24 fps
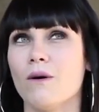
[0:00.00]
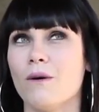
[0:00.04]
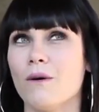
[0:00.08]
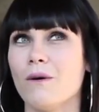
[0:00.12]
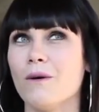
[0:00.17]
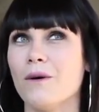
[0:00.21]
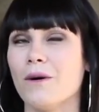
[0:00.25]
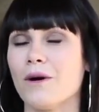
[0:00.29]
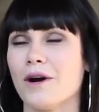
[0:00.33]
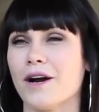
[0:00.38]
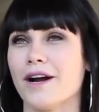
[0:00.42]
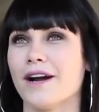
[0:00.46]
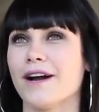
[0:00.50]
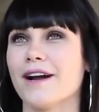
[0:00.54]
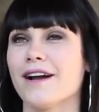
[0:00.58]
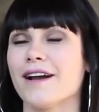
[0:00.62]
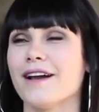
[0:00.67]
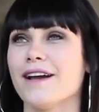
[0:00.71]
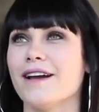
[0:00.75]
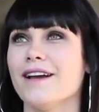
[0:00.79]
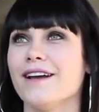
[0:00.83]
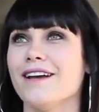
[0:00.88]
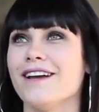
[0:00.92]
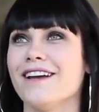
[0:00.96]
Or
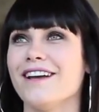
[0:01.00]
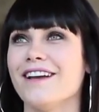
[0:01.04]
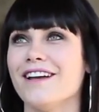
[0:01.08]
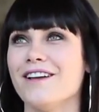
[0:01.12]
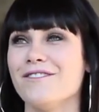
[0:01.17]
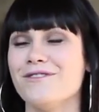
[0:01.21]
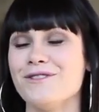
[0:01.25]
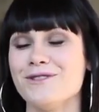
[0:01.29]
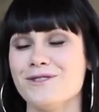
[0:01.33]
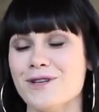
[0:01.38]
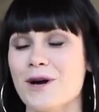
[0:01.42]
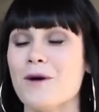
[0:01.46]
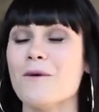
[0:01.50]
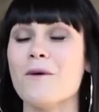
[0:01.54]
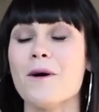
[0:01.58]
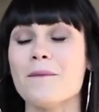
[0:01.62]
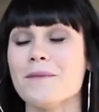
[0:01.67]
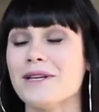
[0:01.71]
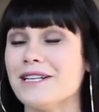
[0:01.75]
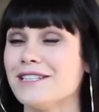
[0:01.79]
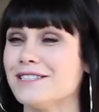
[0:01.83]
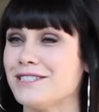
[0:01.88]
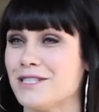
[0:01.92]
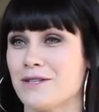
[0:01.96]
if you don't
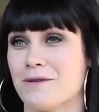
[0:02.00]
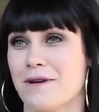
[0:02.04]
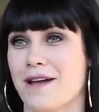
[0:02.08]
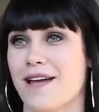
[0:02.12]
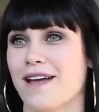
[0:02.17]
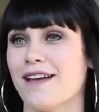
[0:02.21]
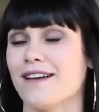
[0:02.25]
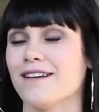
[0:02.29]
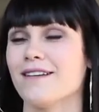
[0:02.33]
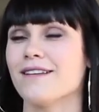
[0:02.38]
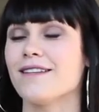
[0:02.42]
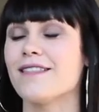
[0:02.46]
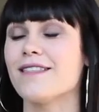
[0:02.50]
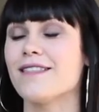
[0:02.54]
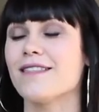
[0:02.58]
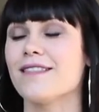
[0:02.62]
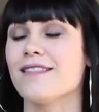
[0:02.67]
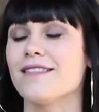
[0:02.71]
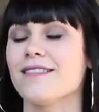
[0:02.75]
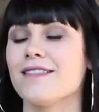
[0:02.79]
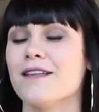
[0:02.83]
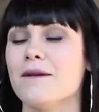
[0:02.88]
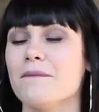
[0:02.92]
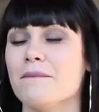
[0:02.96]
want me to do it,
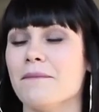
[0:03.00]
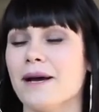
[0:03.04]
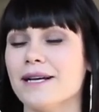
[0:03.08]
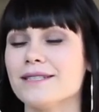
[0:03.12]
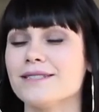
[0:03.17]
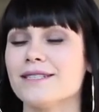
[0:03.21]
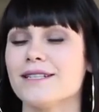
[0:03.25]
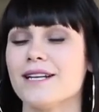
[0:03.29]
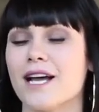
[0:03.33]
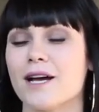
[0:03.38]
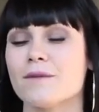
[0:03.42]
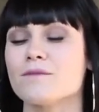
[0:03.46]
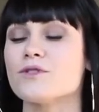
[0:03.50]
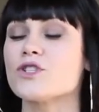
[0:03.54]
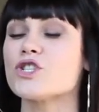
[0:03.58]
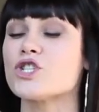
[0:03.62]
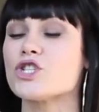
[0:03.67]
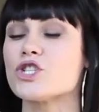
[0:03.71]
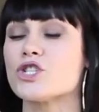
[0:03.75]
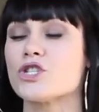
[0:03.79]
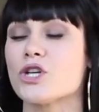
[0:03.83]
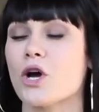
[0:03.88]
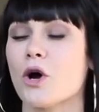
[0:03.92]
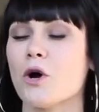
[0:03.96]
then mess it up
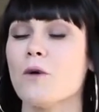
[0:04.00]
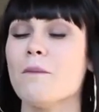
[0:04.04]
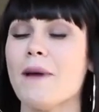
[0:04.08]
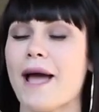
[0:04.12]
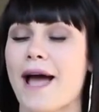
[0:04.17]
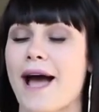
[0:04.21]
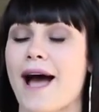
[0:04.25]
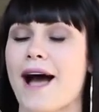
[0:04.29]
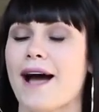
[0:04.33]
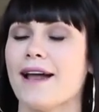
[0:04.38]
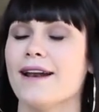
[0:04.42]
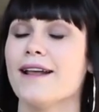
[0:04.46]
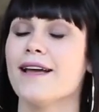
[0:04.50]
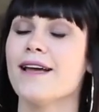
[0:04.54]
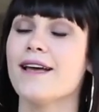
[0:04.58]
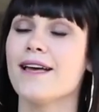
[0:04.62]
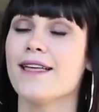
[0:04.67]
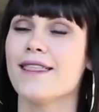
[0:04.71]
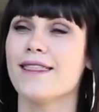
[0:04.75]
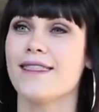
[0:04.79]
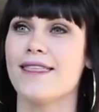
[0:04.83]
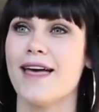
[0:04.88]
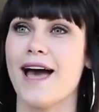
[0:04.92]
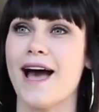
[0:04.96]
so bad
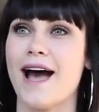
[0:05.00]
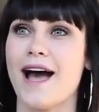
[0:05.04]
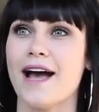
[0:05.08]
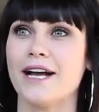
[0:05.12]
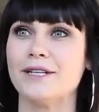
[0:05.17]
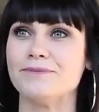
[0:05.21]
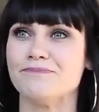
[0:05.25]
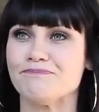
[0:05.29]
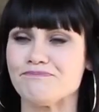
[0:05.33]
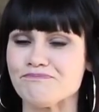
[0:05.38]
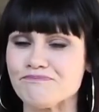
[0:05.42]
that